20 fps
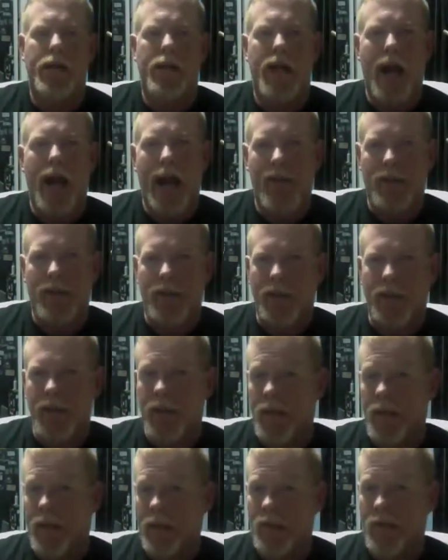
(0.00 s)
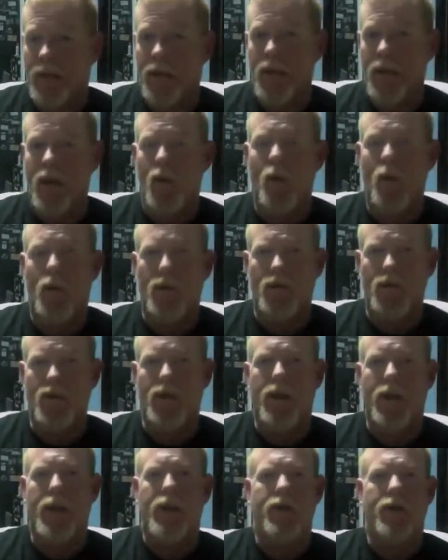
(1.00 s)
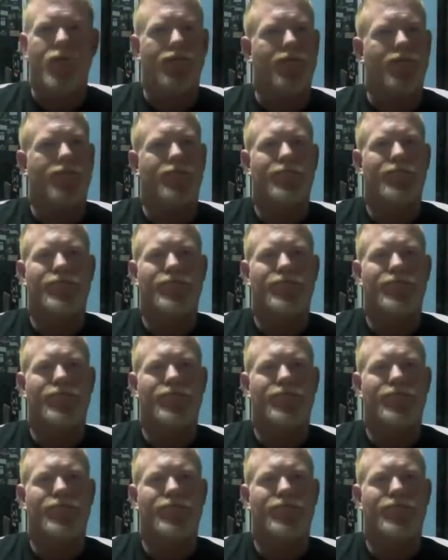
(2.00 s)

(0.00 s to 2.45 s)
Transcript: I believe, will change